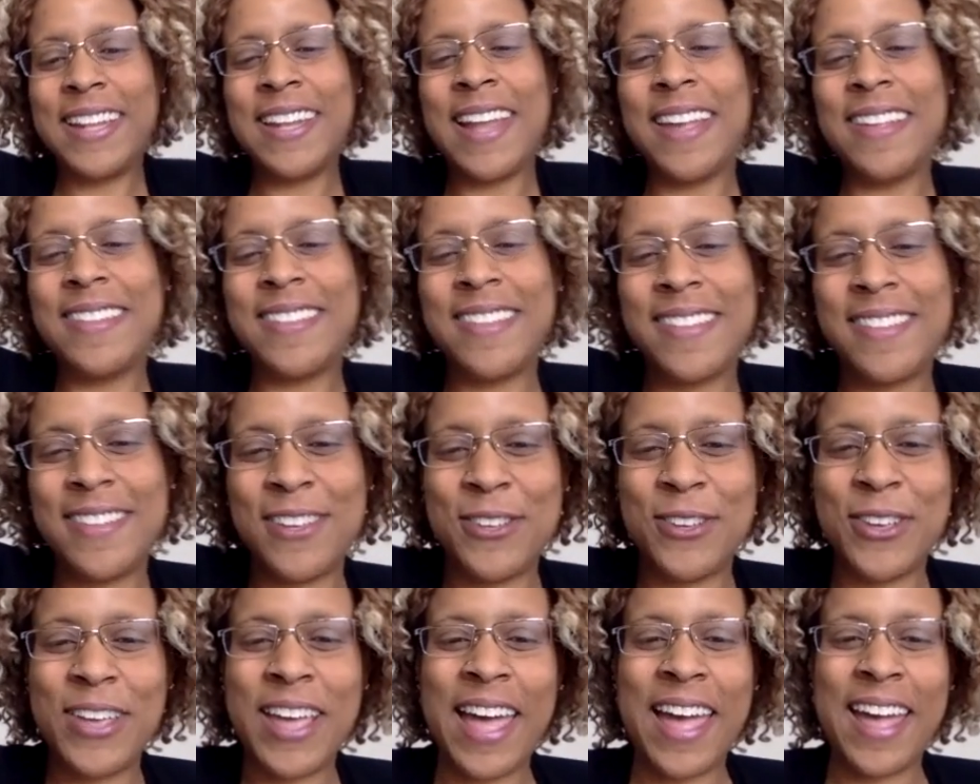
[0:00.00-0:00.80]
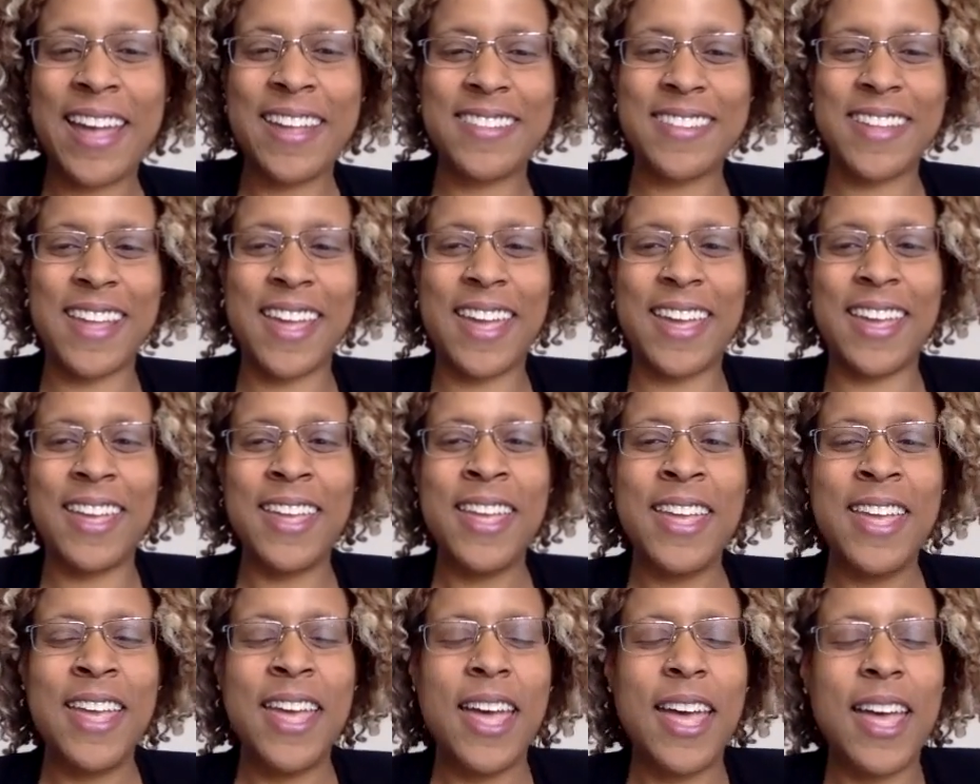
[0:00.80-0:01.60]
Nice to see you guys. I
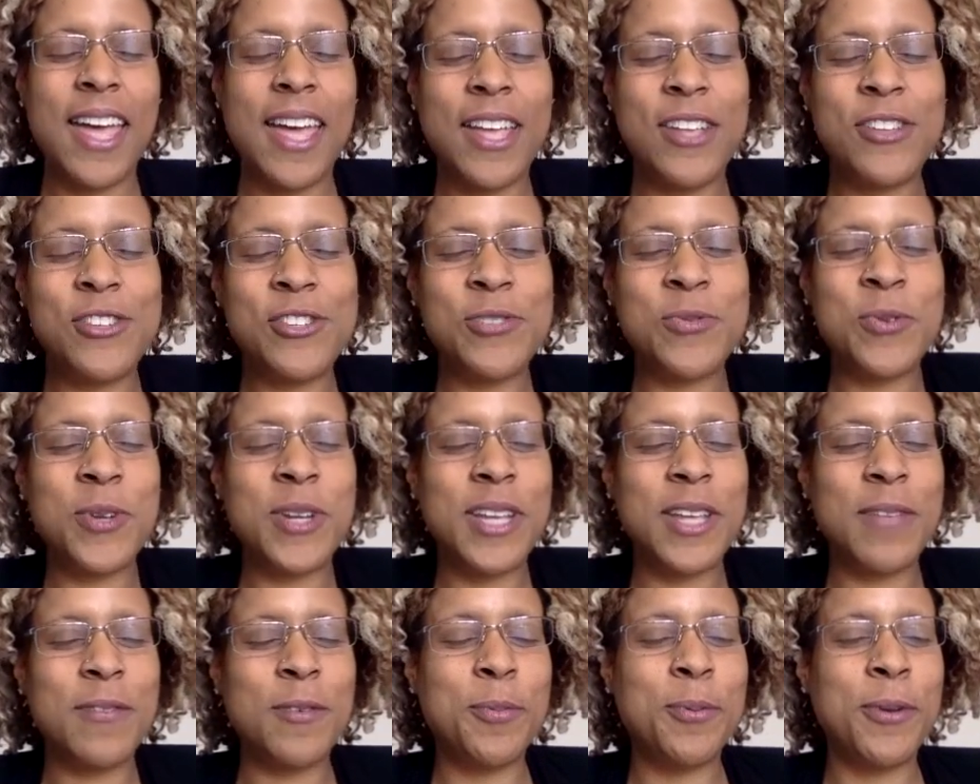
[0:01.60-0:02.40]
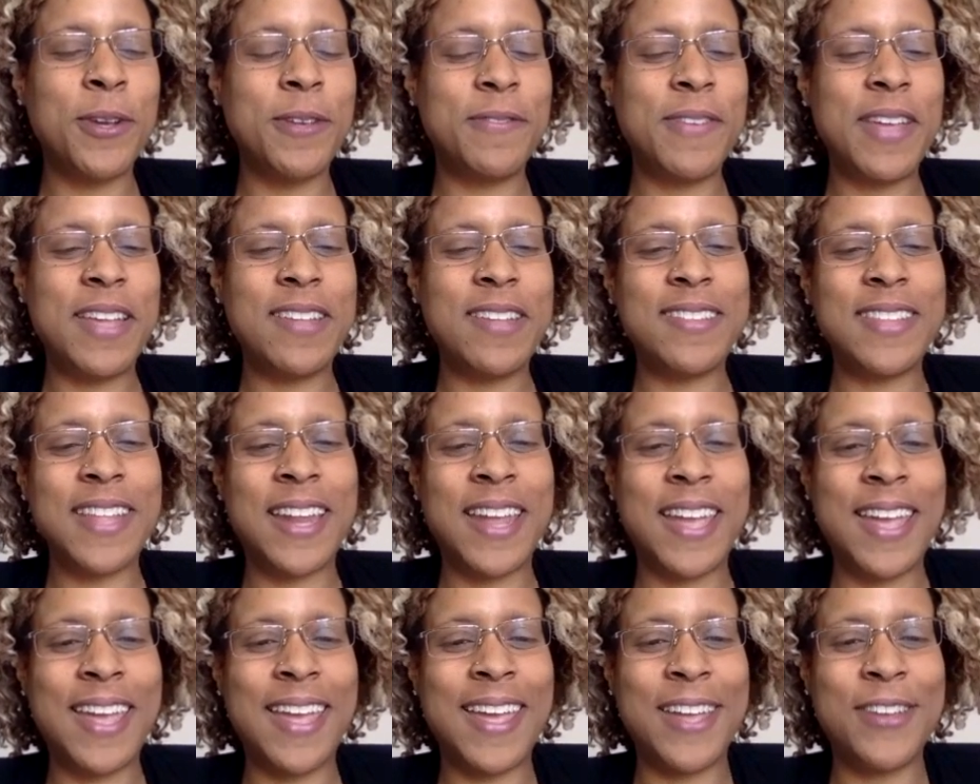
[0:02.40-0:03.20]
just want to give a preface that
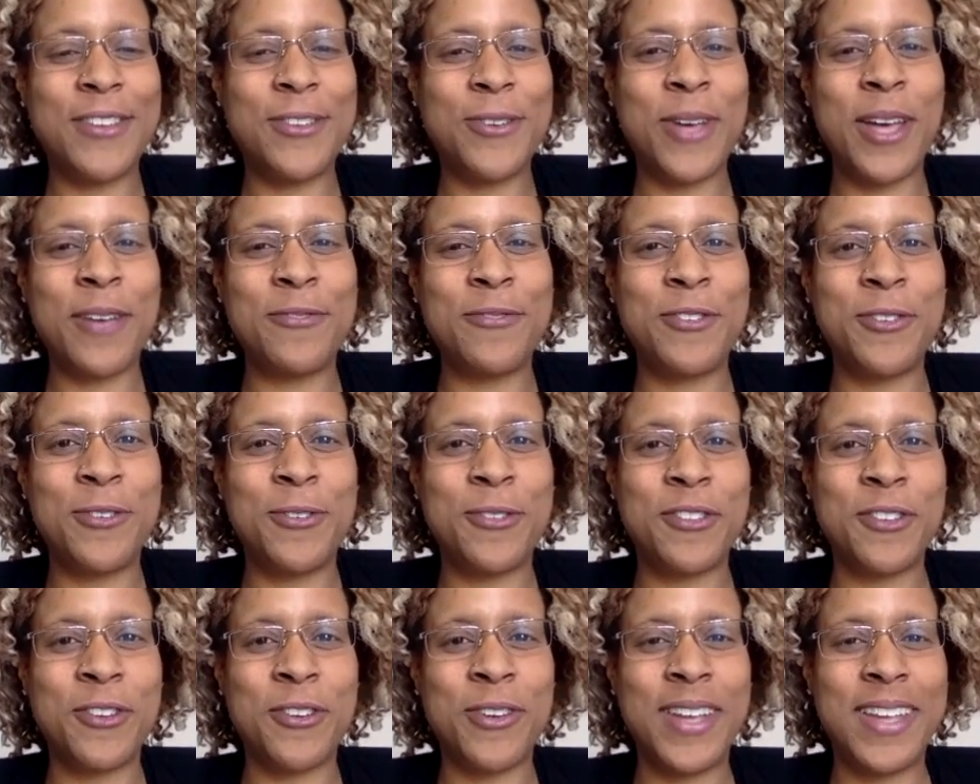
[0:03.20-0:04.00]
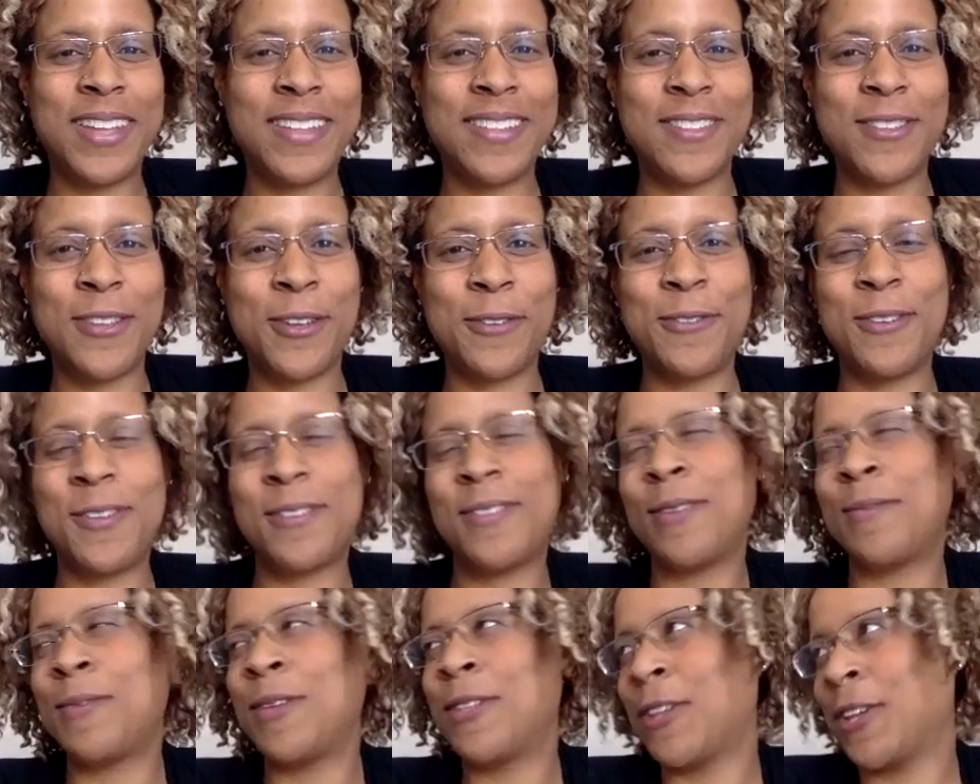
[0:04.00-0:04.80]
I do have two screens, so if you
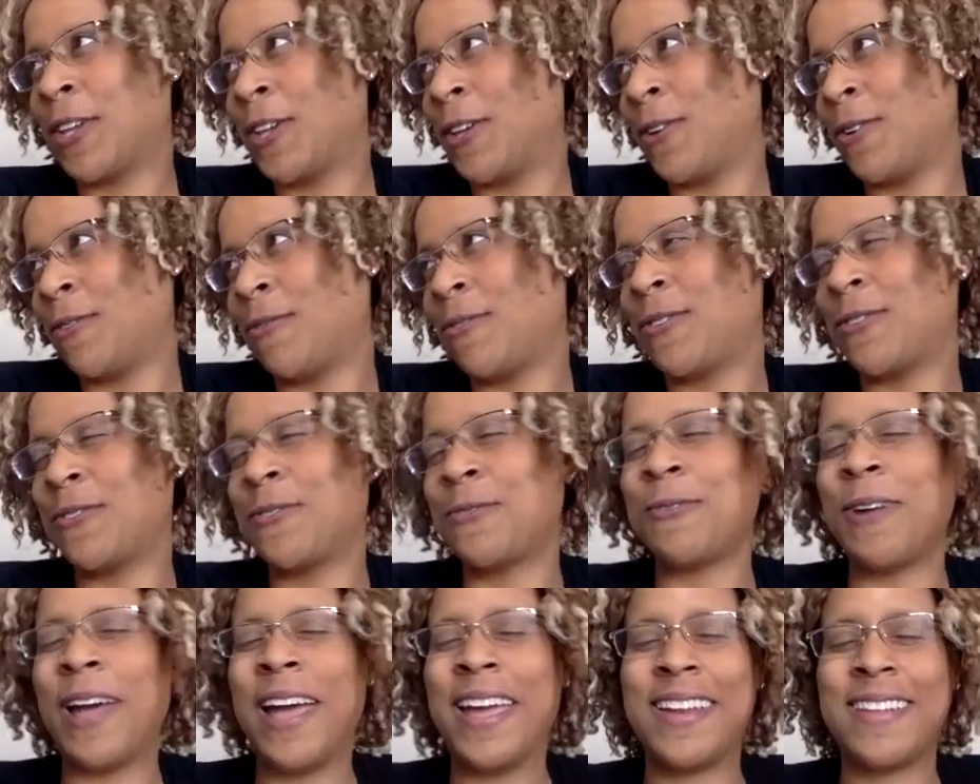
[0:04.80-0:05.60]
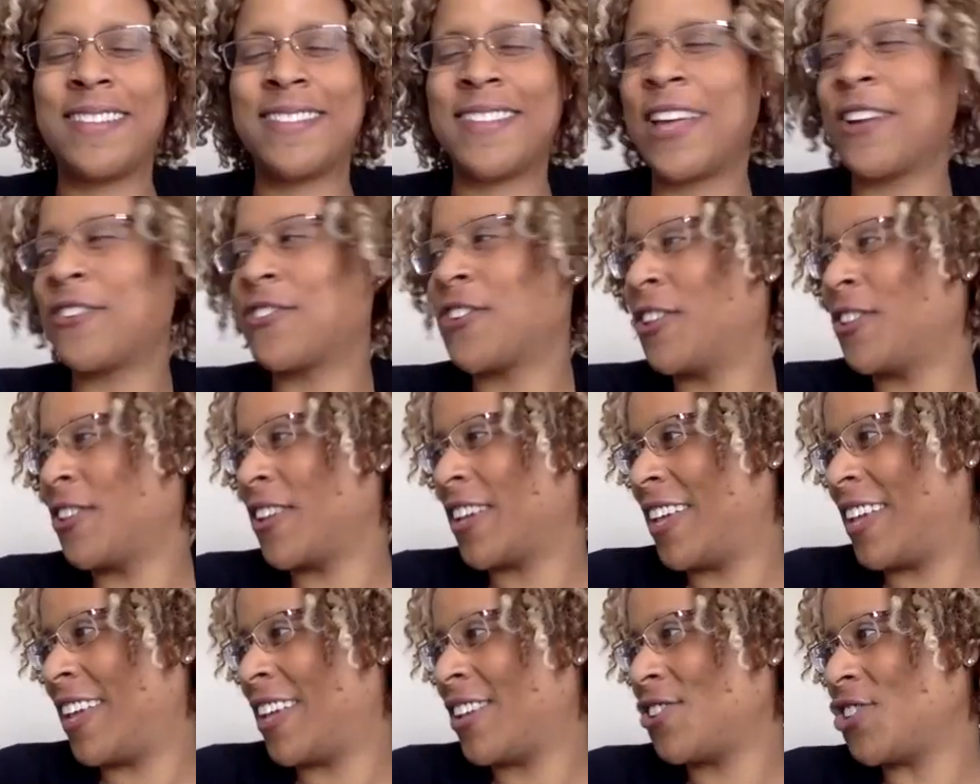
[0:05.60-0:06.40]
see me looking over to the right, it's actually
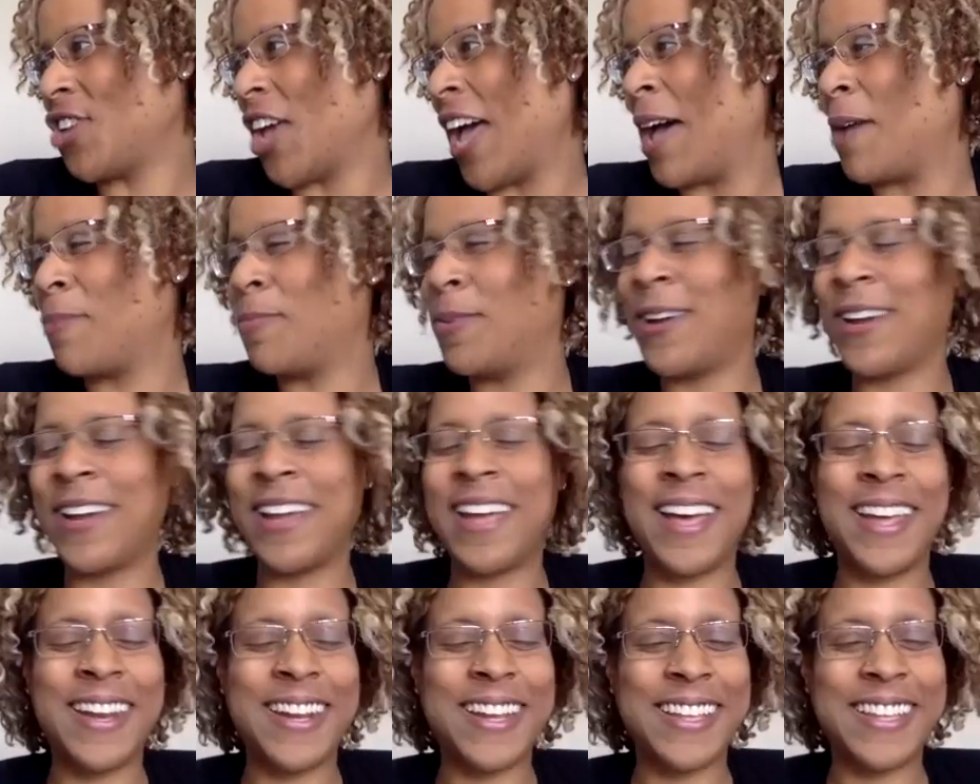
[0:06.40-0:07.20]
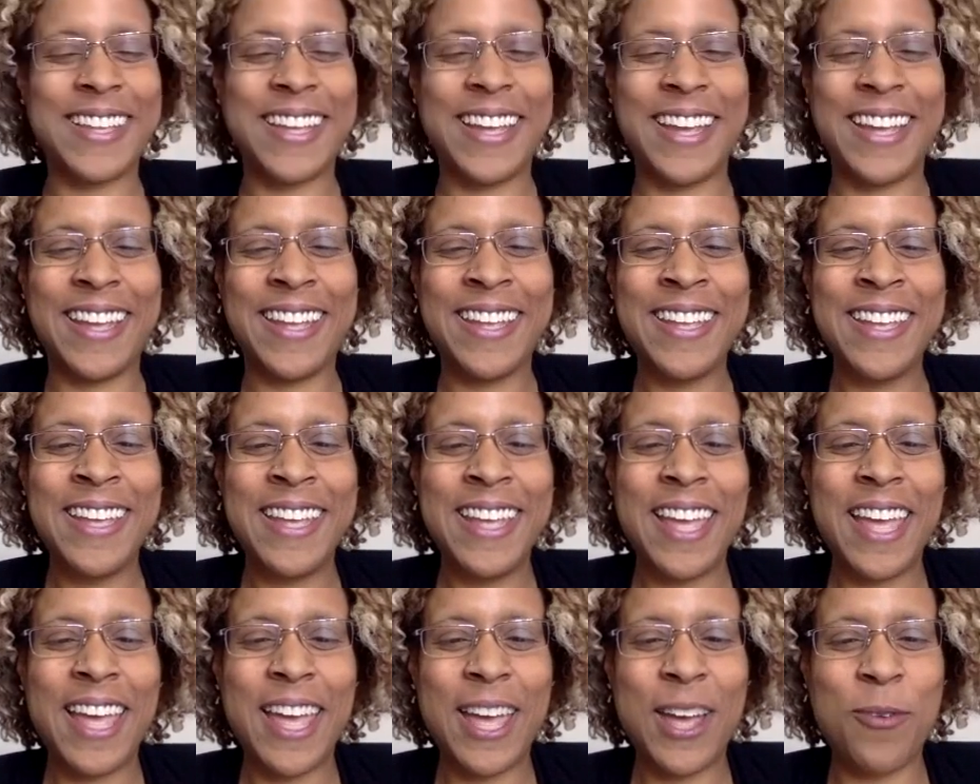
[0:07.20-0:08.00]
looking at chat periodically
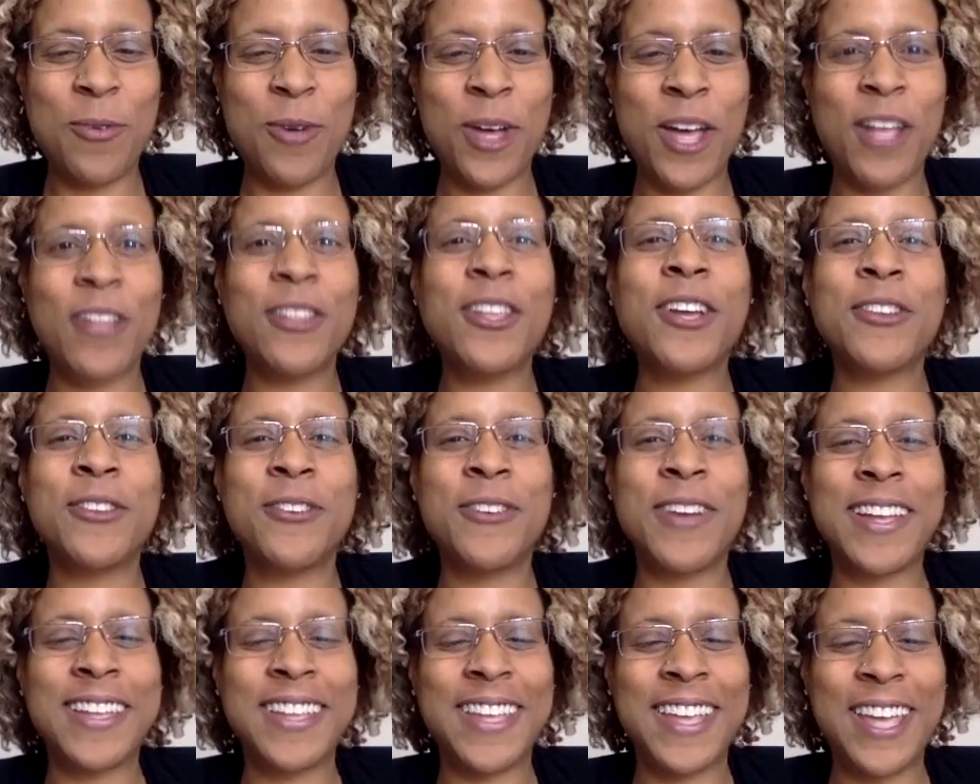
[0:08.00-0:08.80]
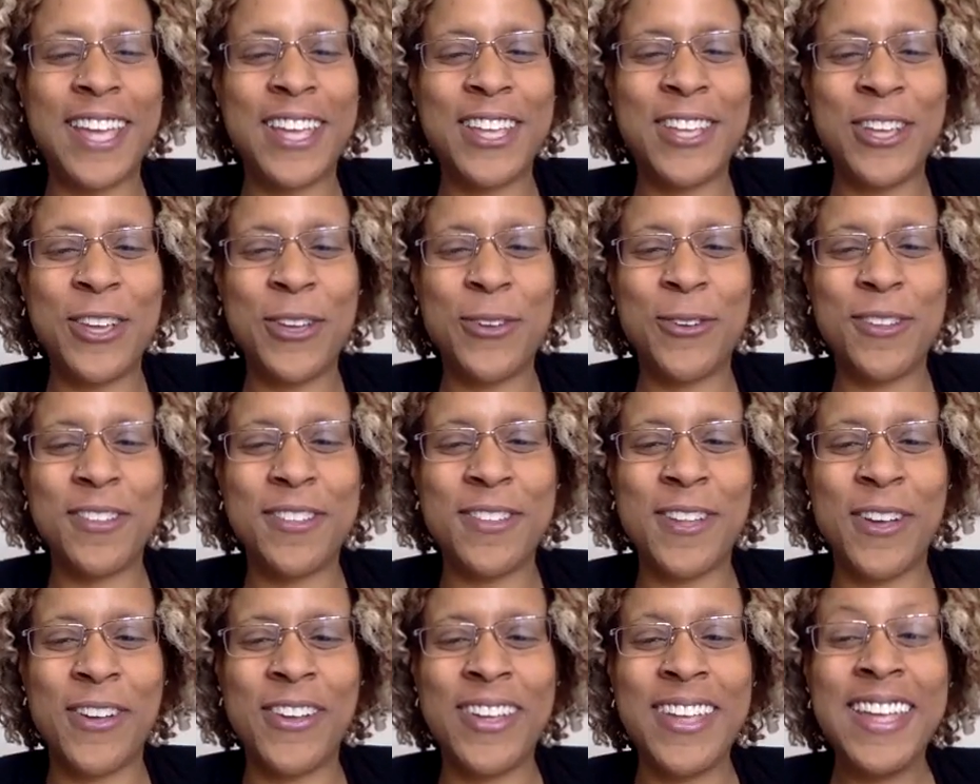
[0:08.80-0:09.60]
while I look directly at you.
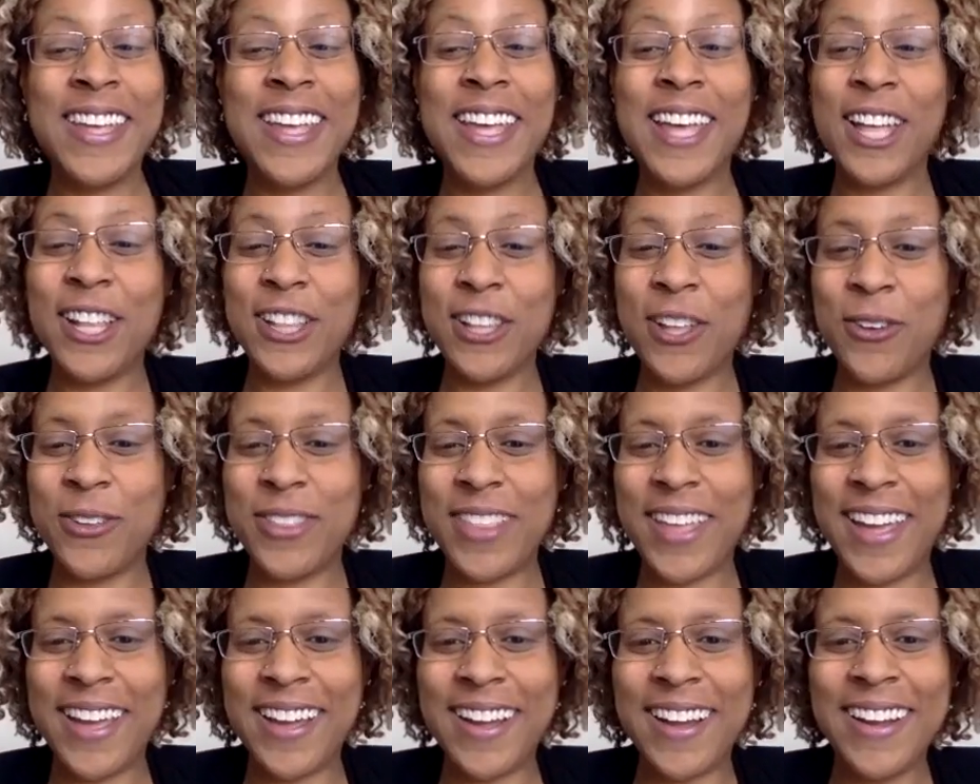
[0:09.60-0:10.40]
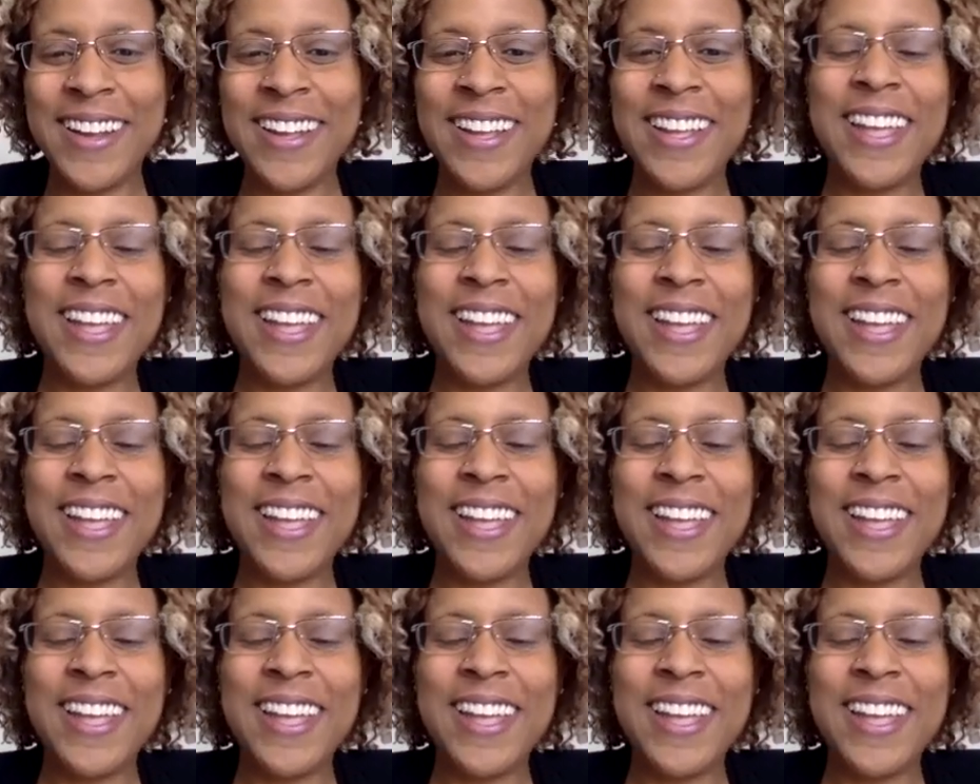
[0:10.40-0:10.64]
So hello there.